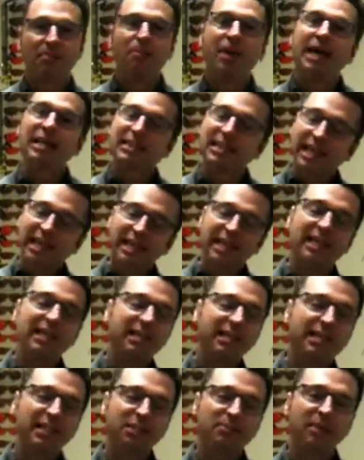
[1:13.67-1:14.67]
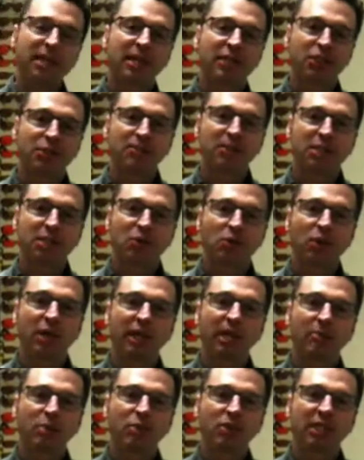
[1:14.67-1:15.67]
By taking these measurements, we're
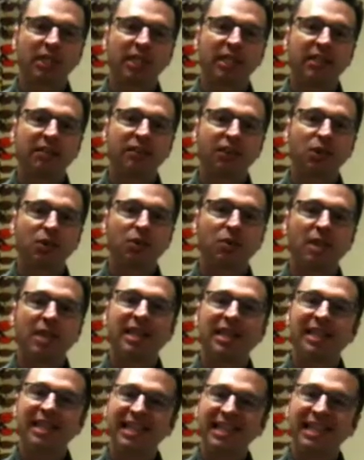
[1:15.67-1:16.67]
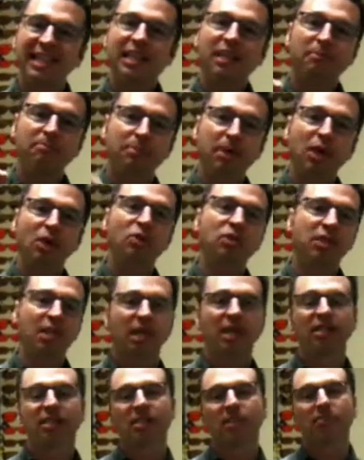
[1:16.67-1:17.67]
able to give you the most
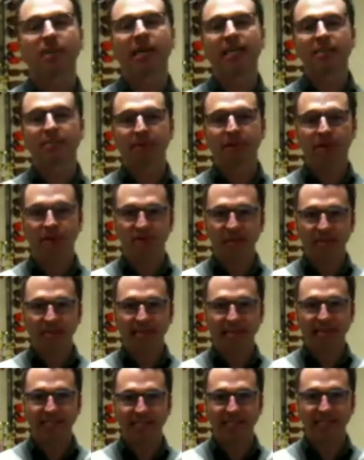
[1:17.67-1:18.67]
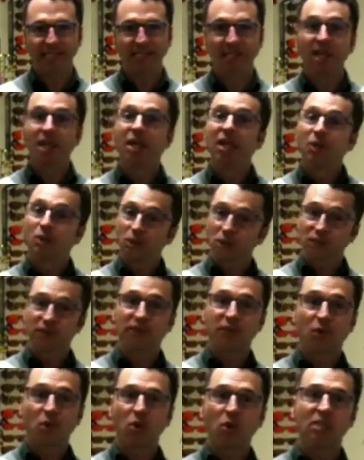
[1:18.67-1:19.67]
customized pair of glasses, which
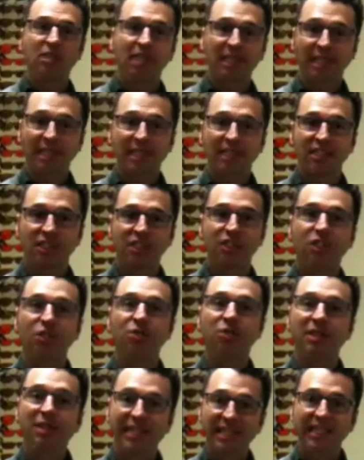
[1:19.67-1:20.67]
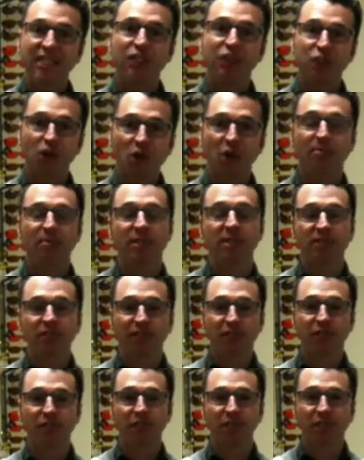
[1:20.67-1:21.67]
of course leads to the sharpest
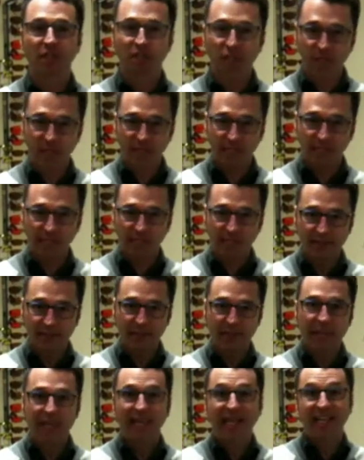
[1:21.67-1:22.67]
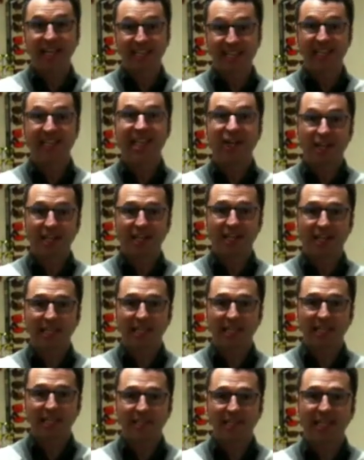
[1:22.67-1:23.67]
visual acuity and clarity
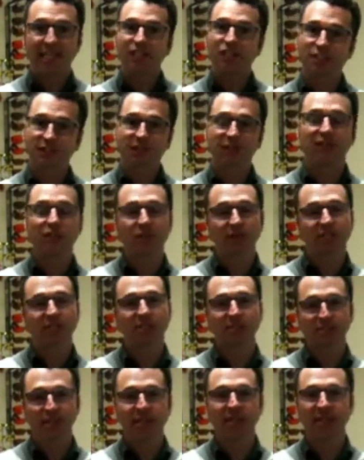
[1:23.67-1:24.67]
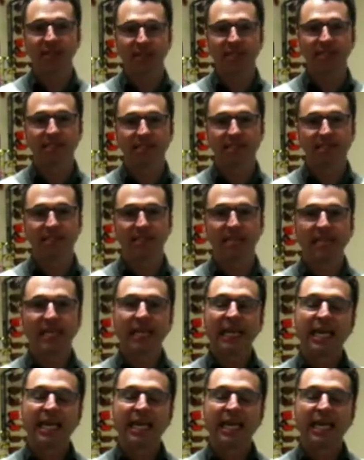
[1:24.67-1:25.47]
that you've ever experienced.